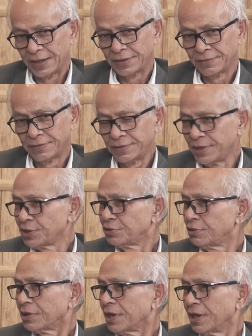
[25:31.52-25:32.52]
so there's
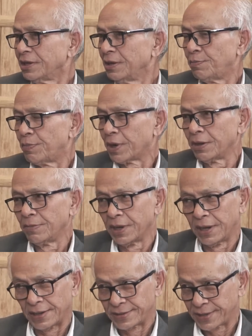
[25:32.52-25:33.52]
not any
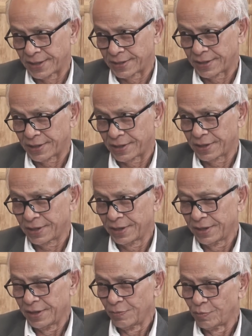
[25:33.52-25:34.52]
primary health center.
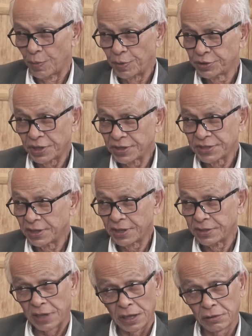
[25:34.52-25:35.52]
Population has
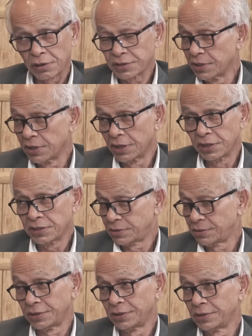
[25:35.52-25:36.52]
increased. Laikor has increased
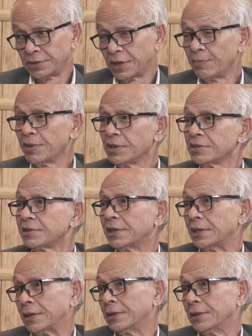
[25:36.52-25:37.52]

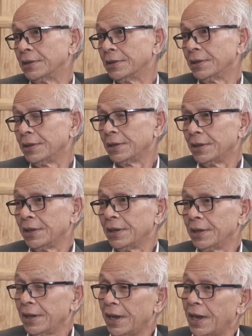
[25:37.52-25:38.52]
tremendously.
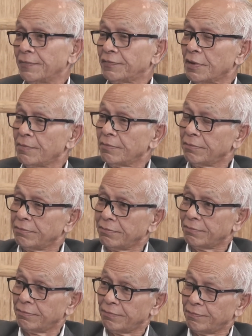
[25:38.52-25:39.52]
And
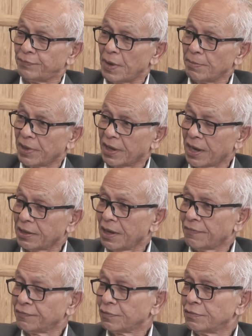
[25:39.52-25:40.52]
from Pamnakara, you
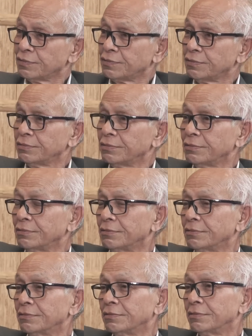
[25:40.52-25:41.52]
have to go
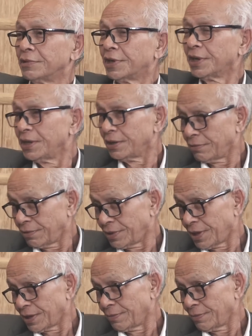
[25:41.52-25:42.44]
to Kri, no? That